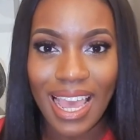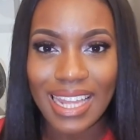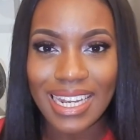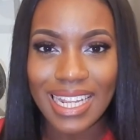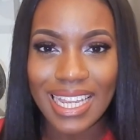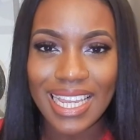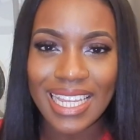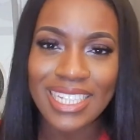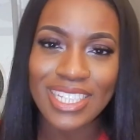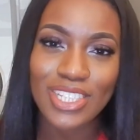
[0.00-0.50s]

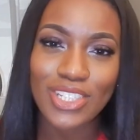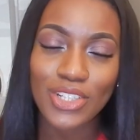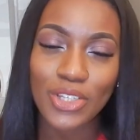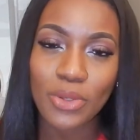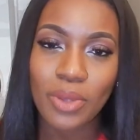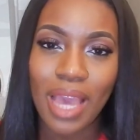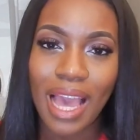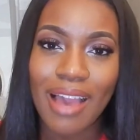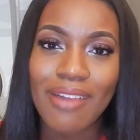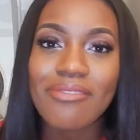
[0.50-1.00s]
and it is
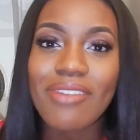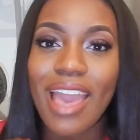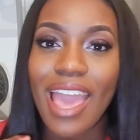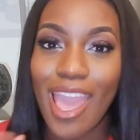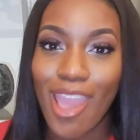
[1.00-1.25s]
to have